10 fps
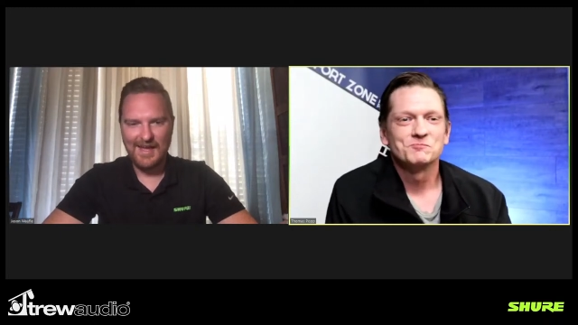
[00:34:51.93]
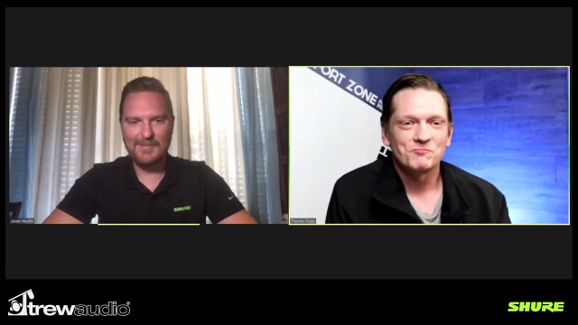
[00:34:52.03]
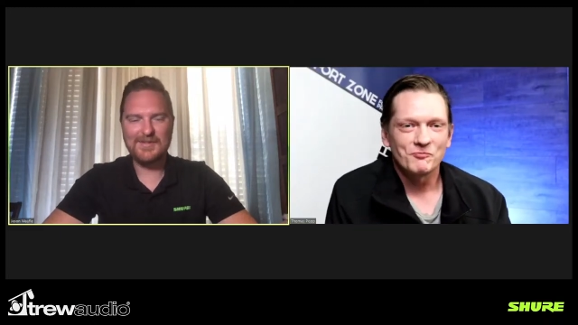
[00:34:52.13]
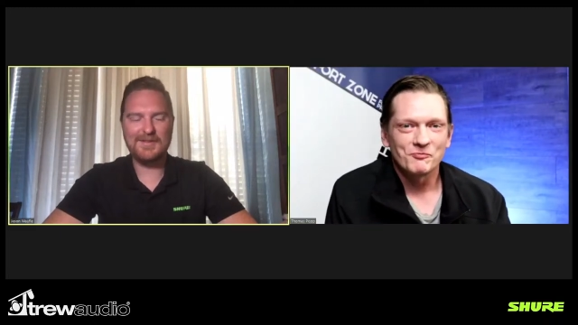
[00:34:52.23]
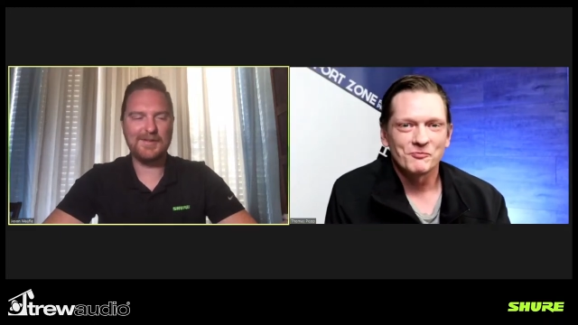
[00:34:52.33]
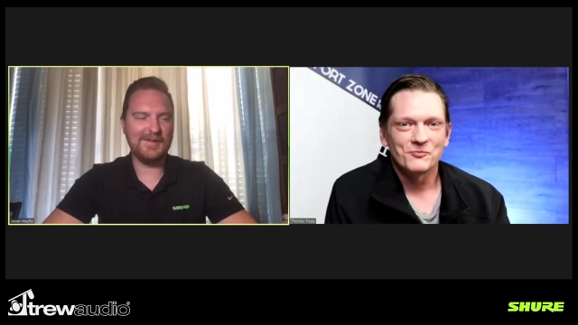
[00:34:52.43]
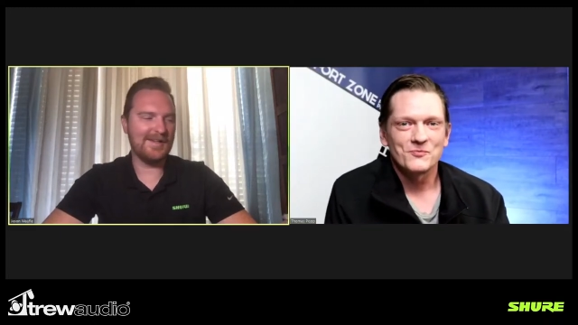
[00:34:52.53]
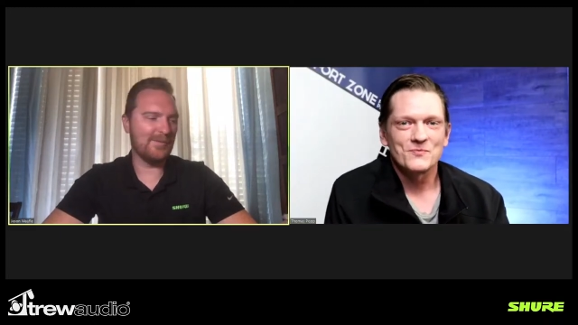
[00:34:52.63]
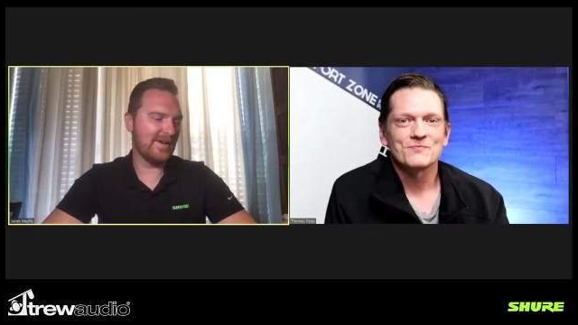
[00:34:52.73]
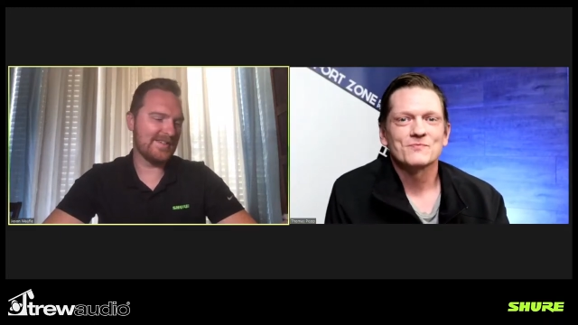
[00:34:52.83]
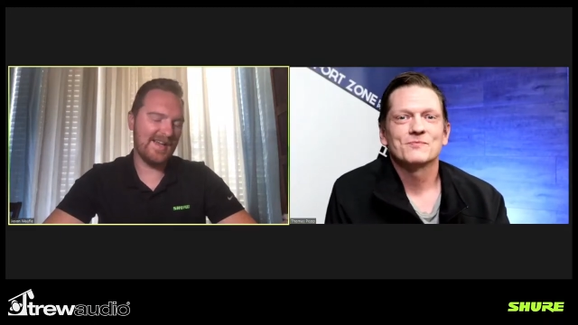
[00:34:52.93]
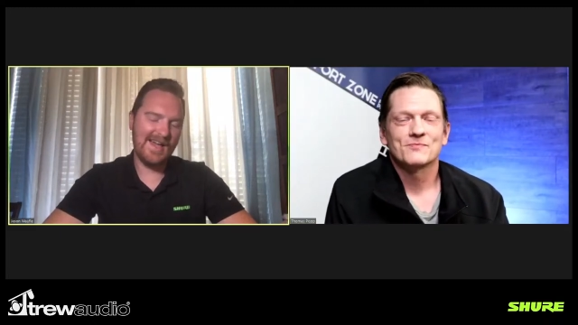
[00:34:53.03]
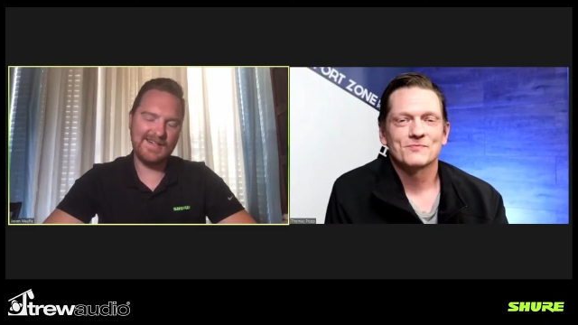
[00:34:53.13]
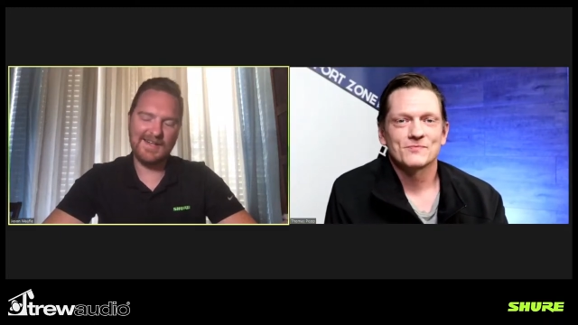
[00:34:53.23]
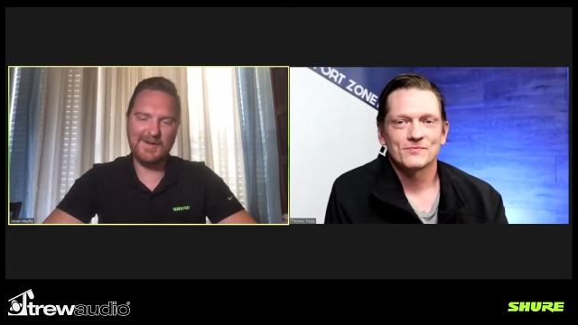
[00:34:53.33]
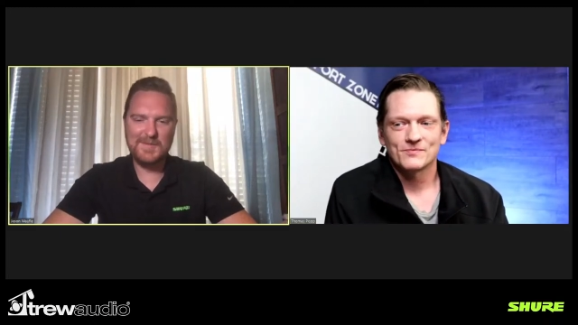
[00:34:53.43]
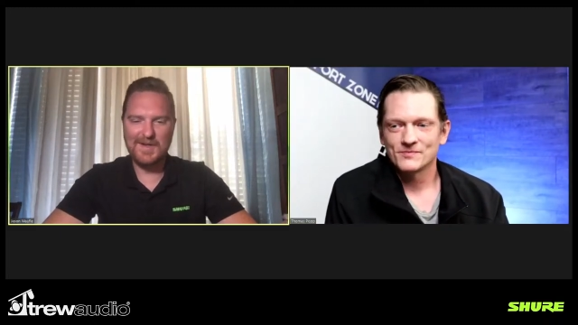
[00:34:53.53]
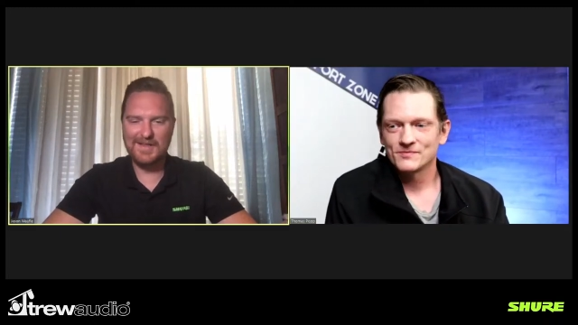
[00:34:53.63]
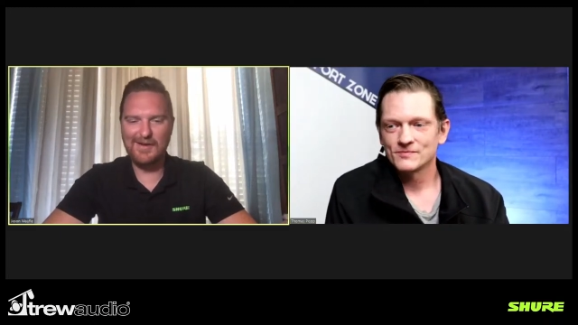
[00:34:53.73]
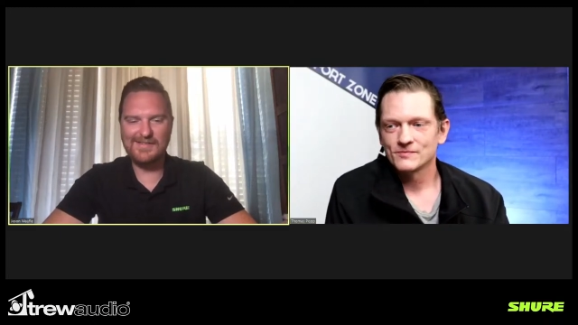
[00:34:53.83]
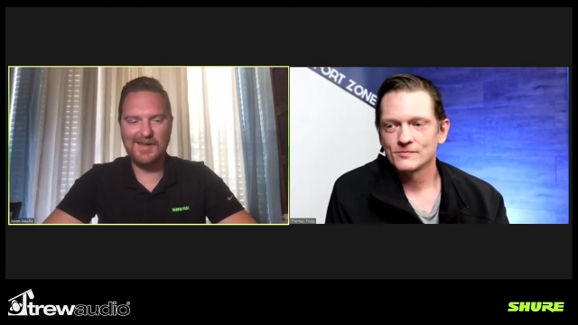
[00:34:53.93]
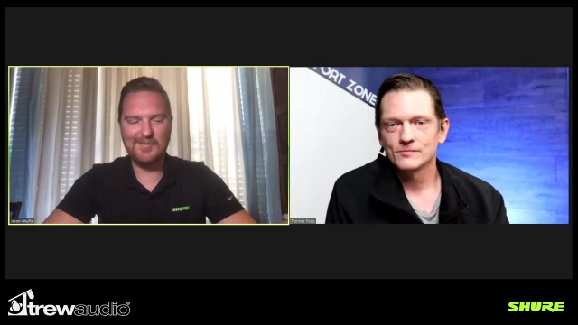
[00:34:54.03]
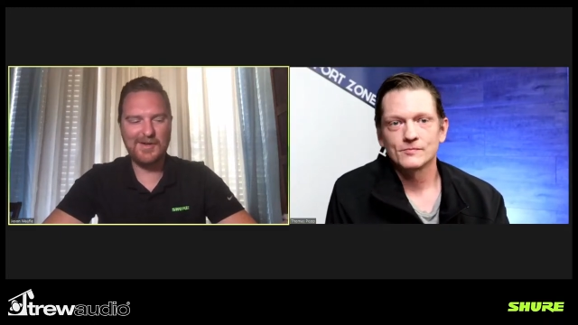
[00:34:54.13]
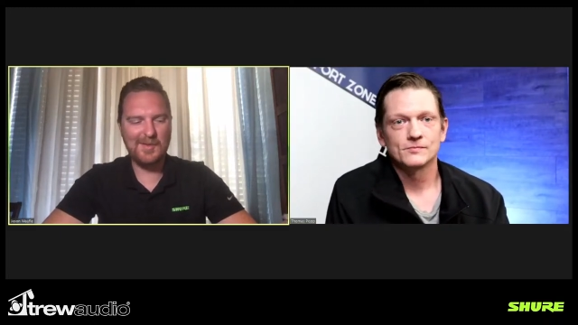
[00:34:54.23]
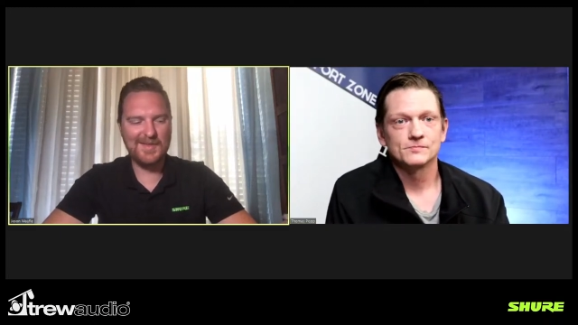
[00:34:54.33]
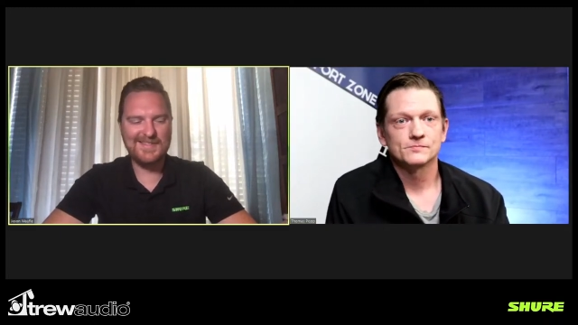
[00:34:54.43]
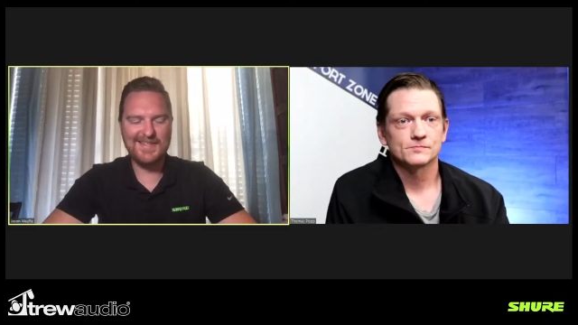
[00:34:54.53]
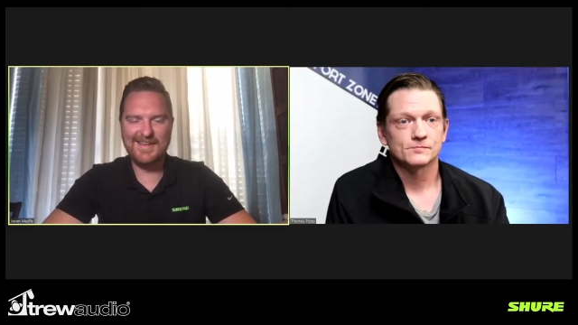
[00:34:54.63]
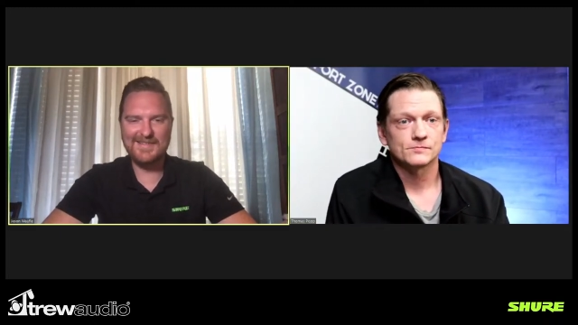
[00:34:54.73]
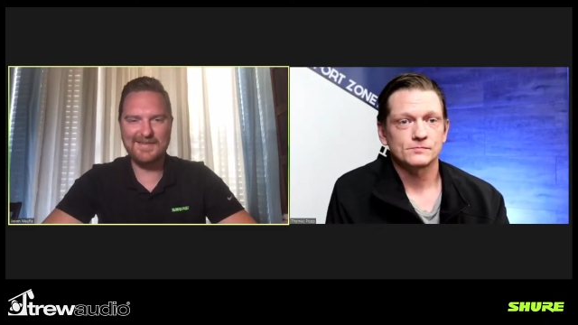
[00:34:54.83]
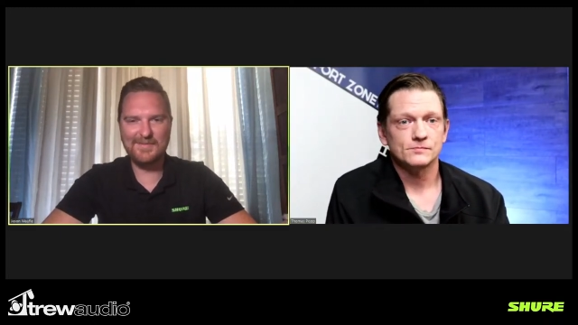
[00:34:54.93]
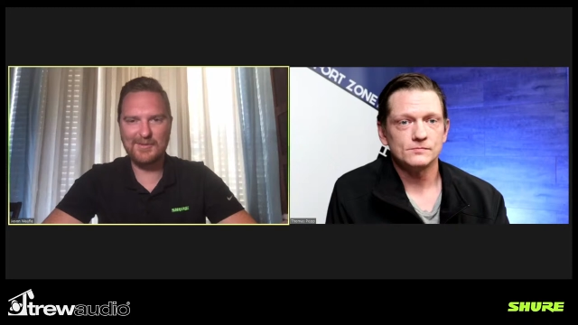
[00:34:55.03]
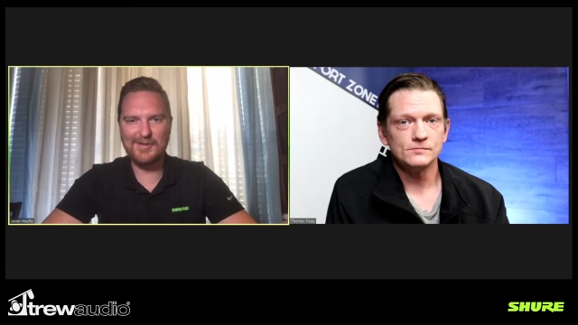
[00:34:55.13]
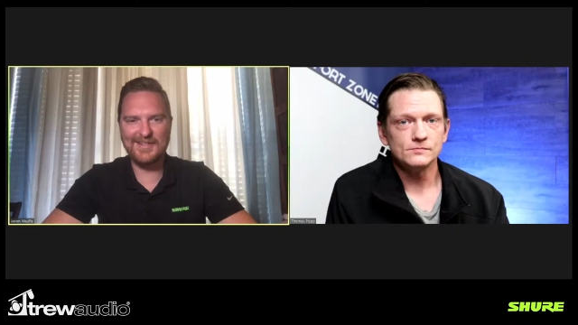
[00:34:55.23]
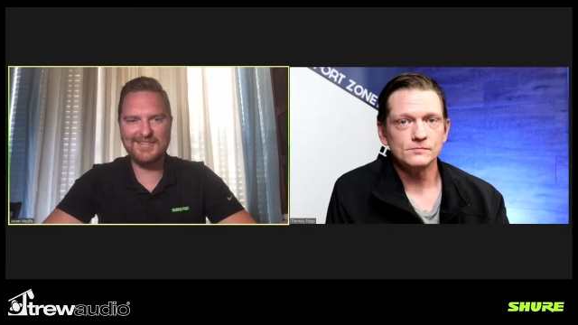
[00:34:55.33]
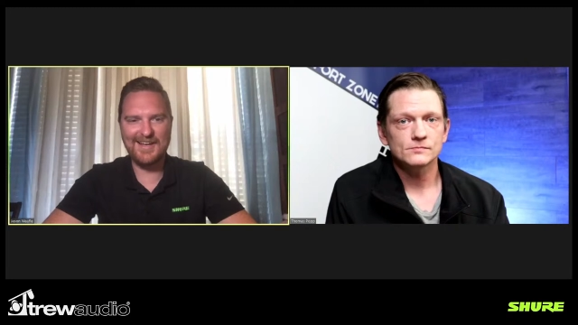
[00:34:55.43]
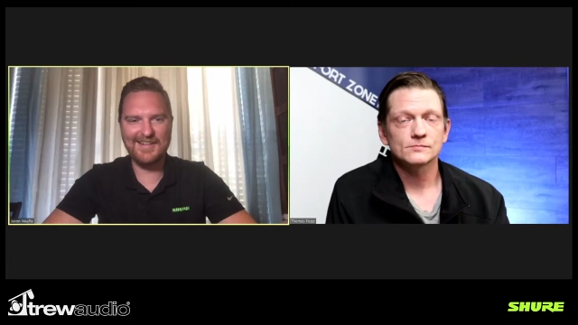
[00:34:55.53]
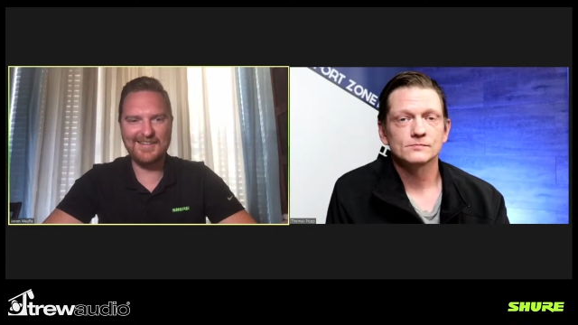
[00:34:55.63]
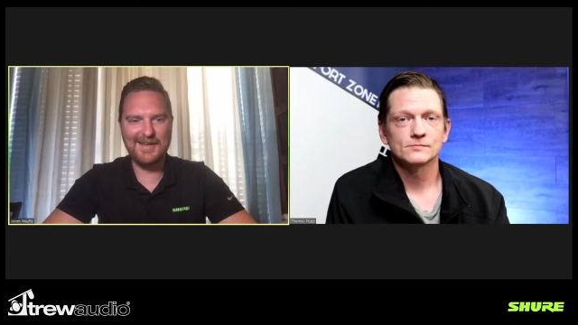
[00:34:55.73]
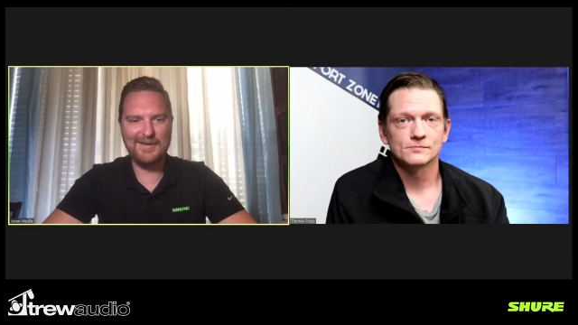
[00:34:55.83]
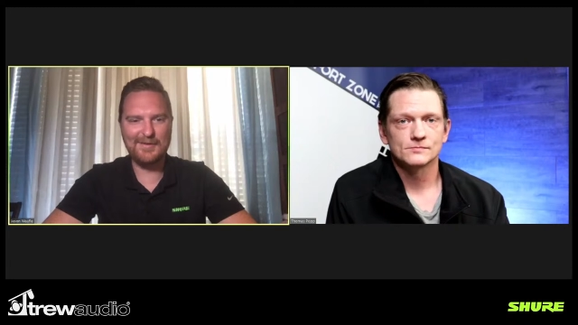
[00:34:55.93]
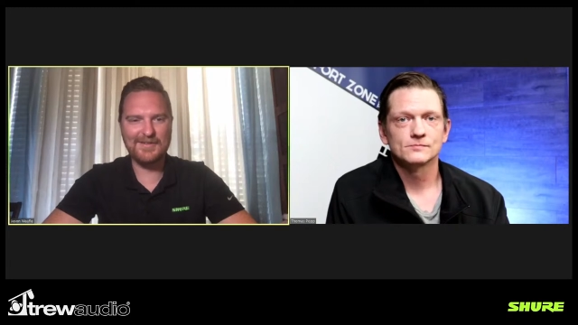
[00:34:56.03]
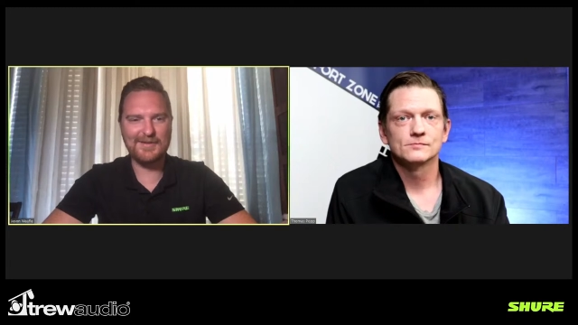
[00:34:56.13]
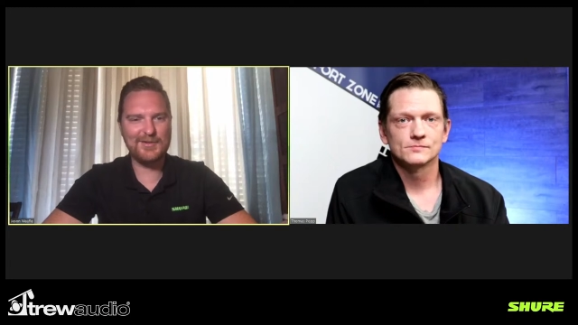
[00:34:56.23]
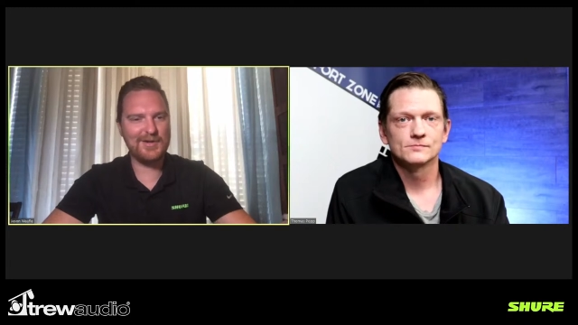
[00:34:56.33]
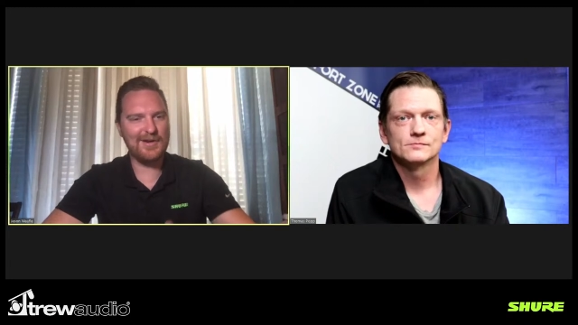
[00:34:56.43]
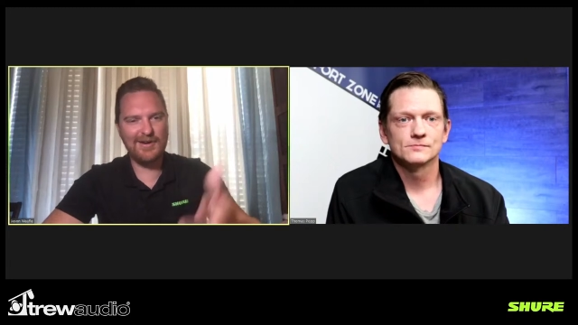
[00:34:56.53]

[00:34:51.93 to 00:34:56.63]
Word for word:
Speaker 1: Absolutely. We're excited. I know it's been a long time coming. Today's a, a, really exciting day for us at Shure.